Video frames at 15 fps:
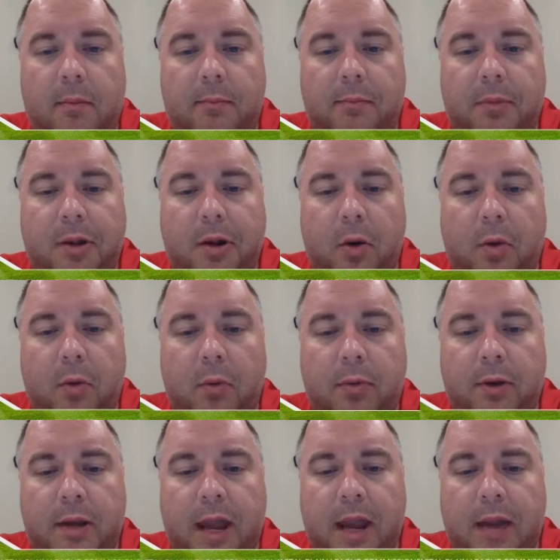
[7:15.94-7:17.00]
So
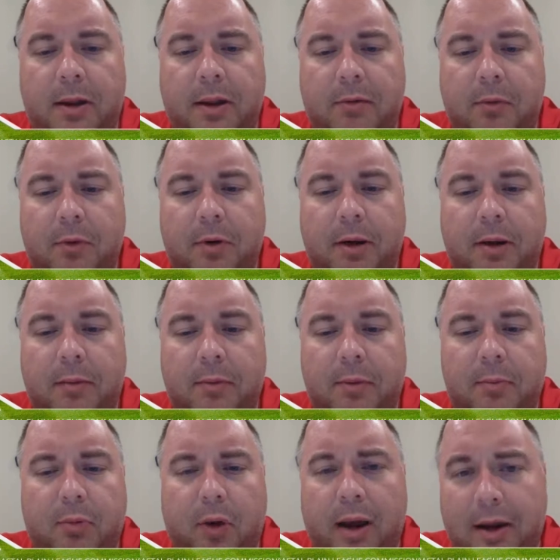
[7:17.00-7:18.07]
the name is really,
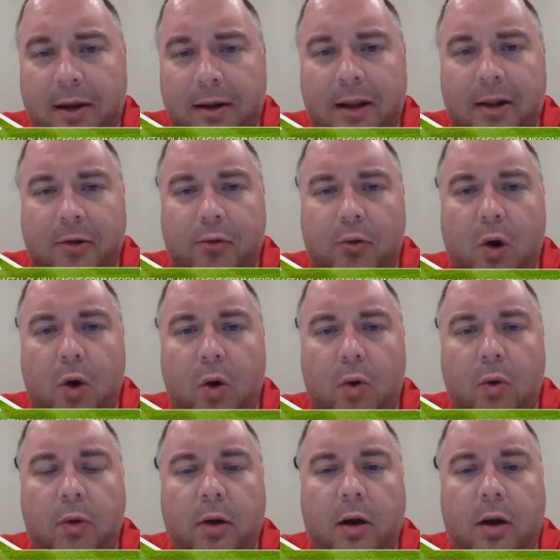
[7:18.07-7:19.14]
the brand has
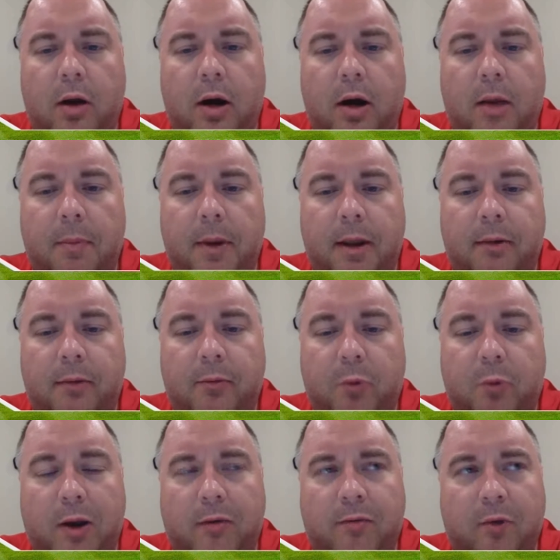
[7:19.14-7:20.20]
grown. And
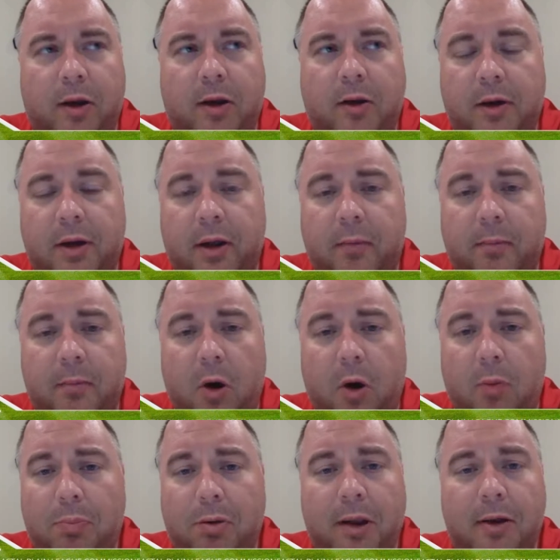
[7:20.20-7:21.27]
quite frankly,
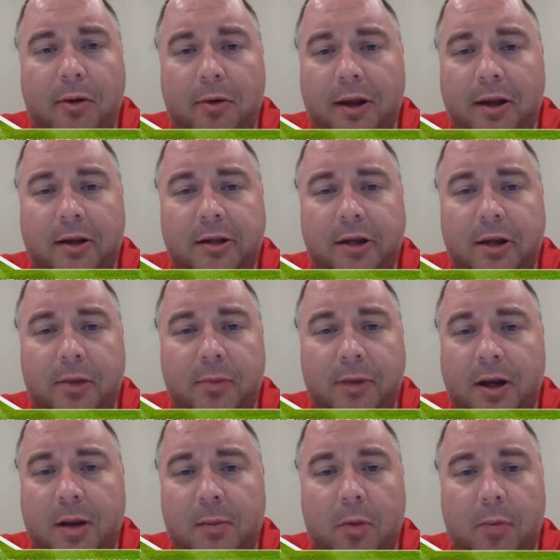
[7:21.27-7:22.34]
our players each year
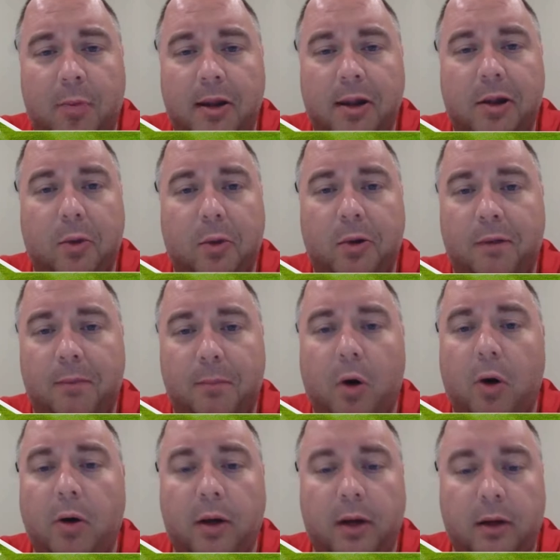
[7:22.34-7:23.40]
become our best source of
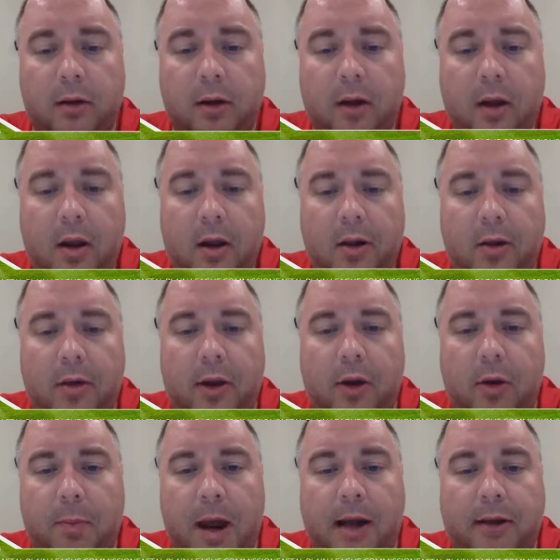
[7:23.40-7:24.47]
marketing. So they
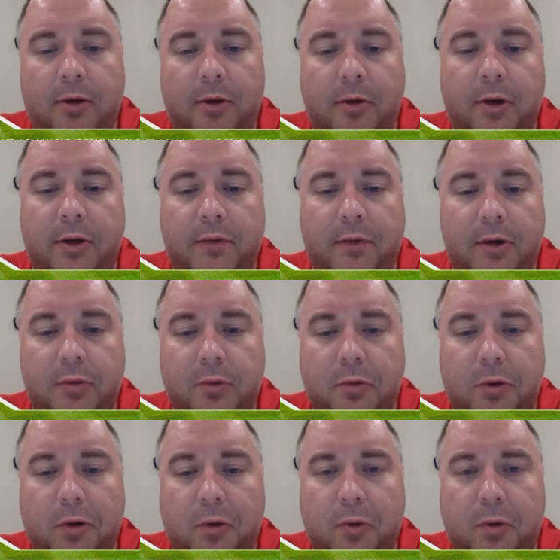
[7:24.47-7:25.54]
go back to their individual
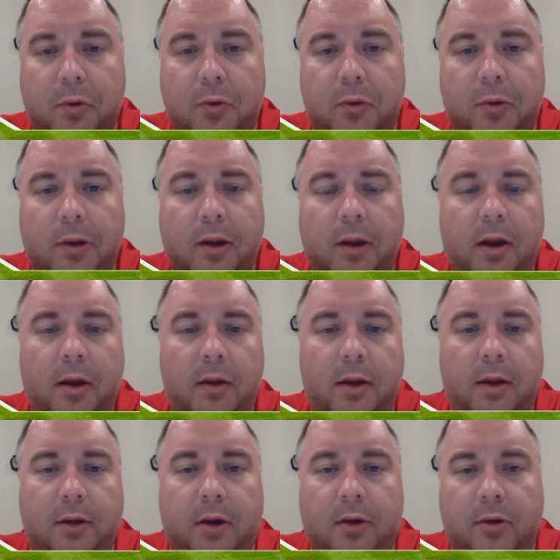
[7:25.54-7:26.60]
schools.
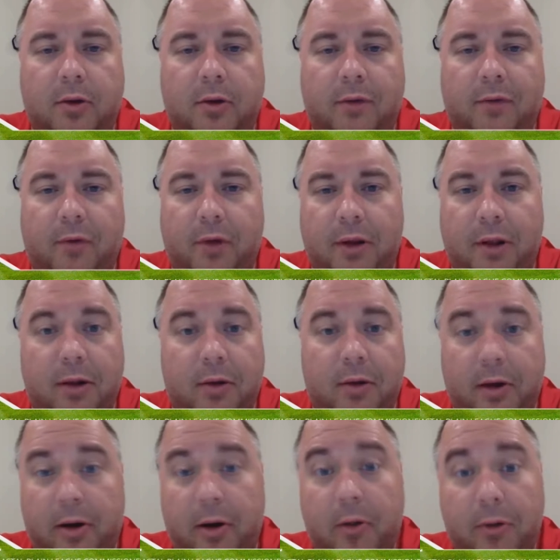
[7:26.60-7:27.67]
They talk to their friends that are
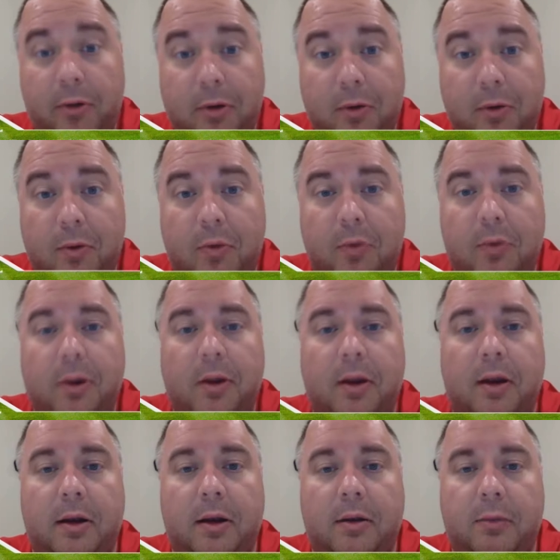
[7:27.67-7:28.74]
at other schools,
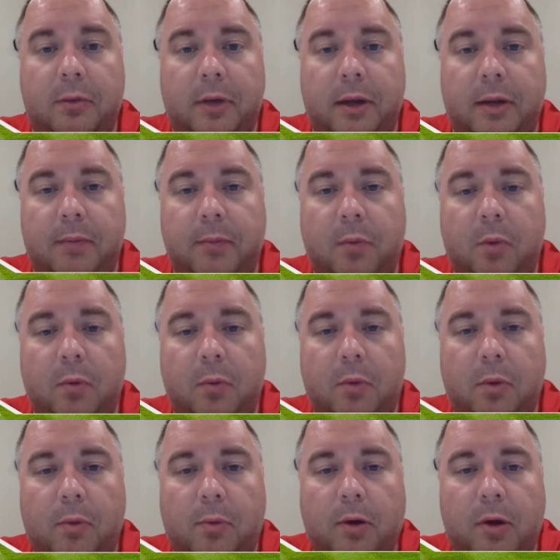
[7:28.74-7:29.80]
and we get more and
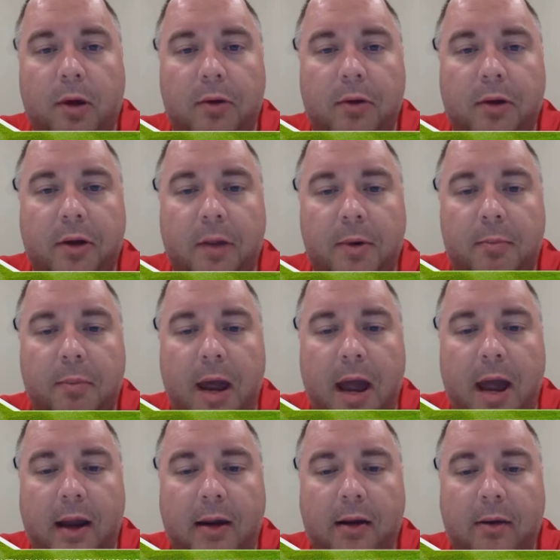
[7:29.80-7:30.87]
more players coming
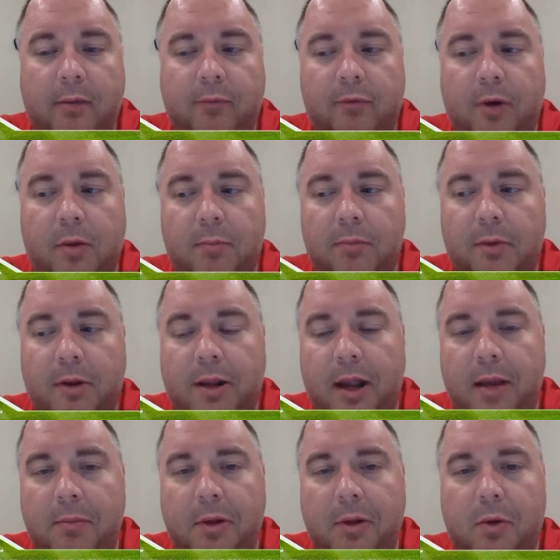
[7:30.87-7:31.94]
back from the
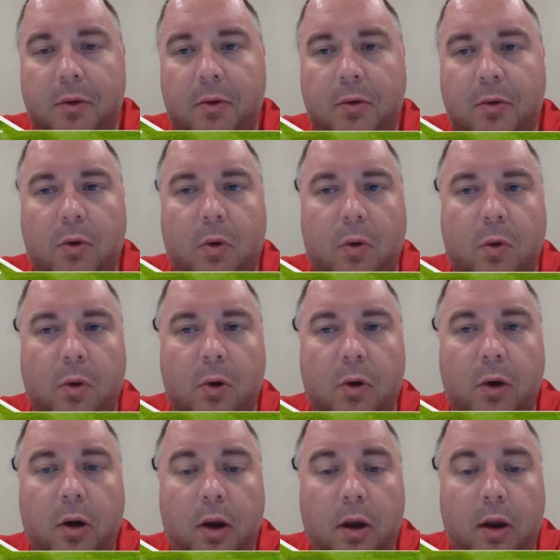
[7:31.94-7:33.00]
same school, or
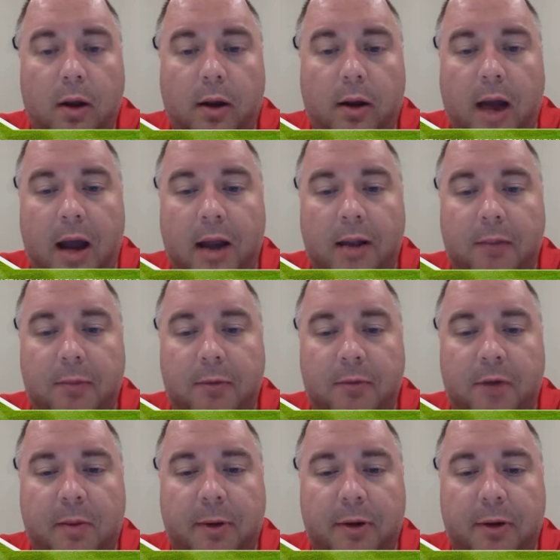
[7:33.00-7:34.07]
guys
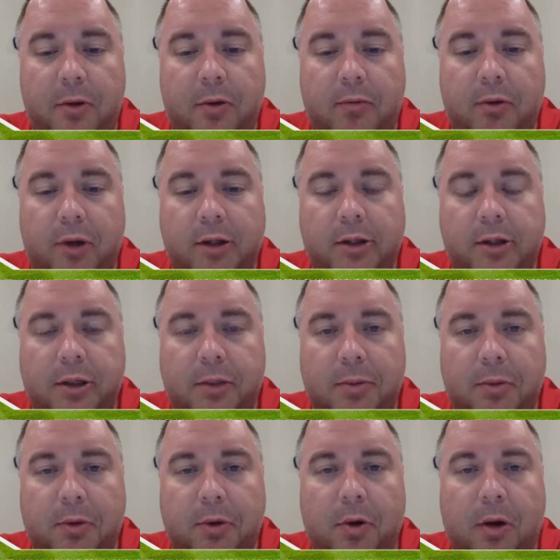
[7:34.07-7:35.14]
developing those relationships
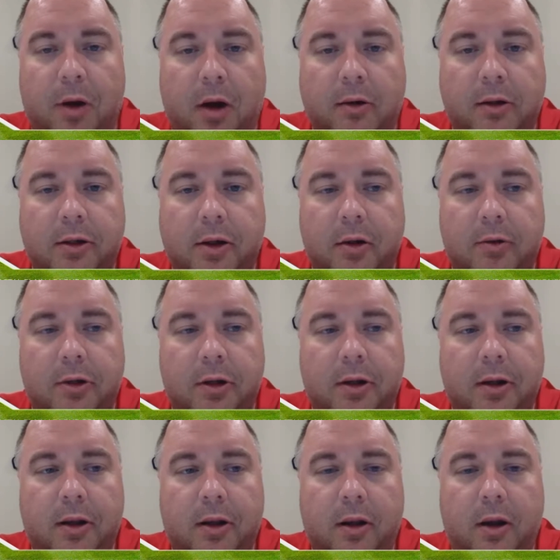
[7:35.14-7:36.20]
with our college
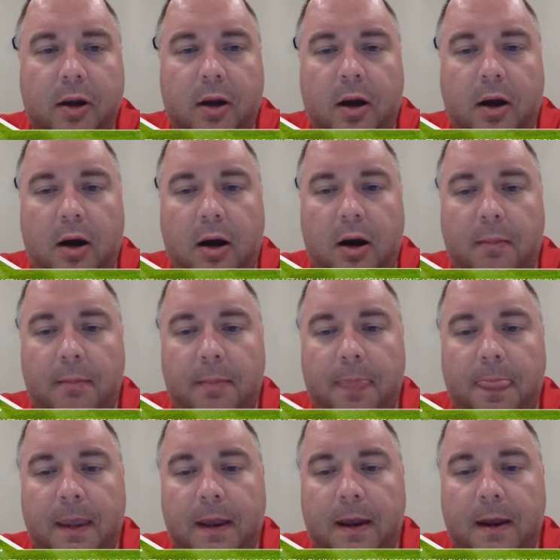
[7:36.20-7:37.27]
coaches,
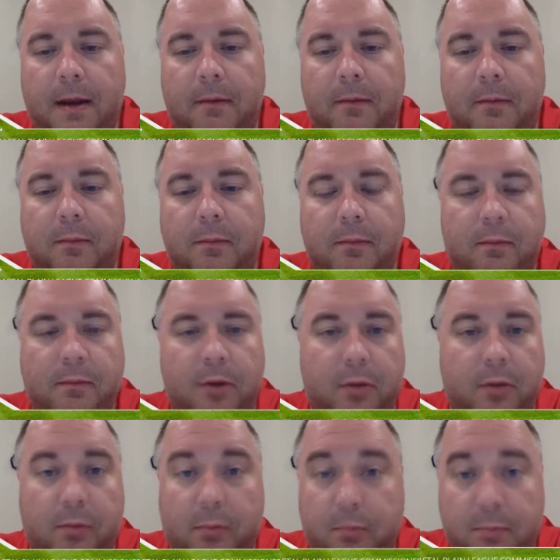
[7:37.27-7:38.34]
and,
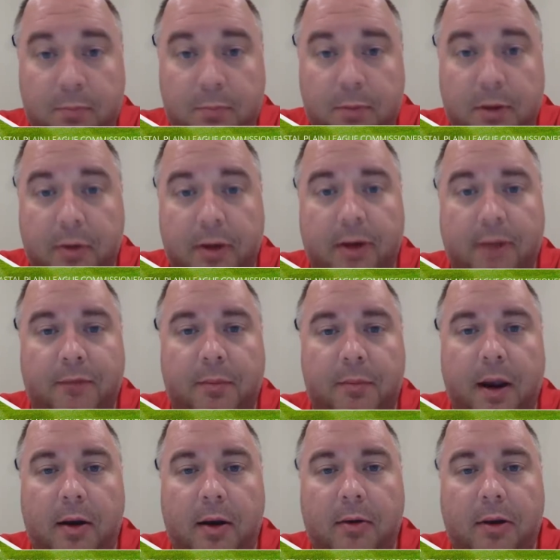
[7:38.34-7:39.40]
building it from
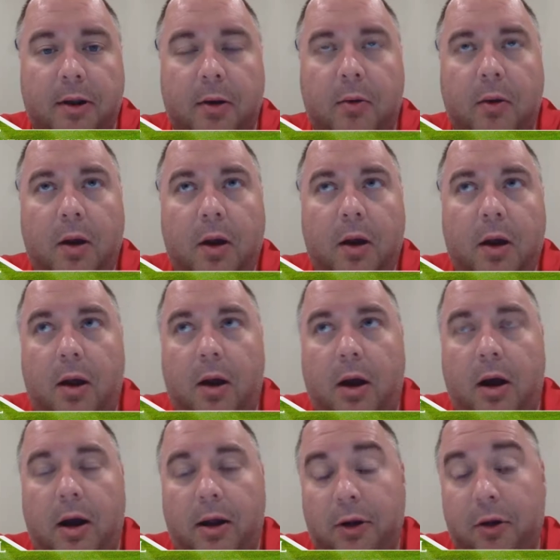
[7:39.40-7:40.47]
there. So
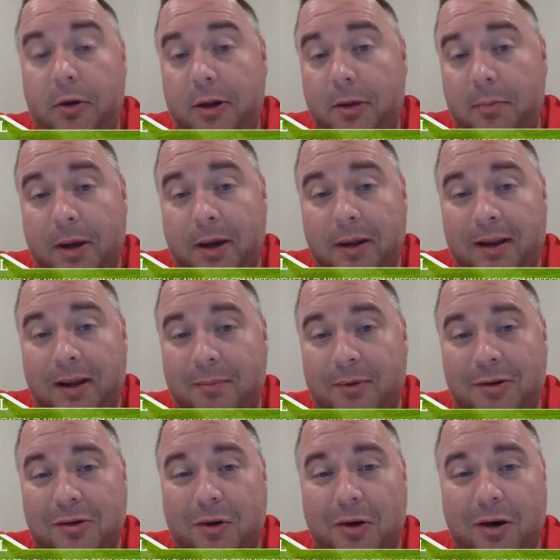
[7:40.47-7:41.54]
it used to be that
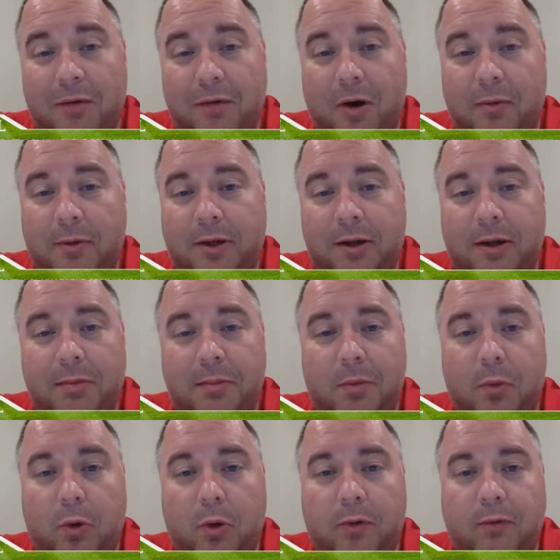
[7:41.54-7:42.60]
majority of our teams
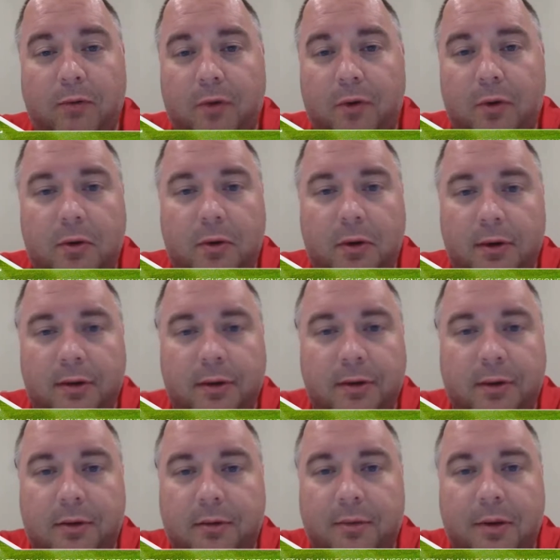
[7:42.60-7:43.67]
weren't full
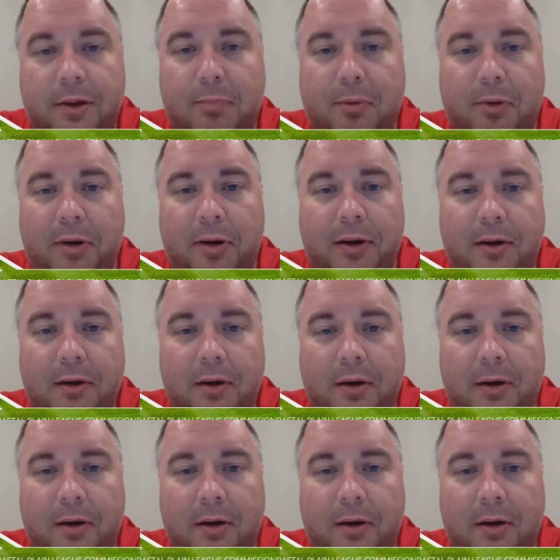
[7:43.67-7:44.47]
until the spring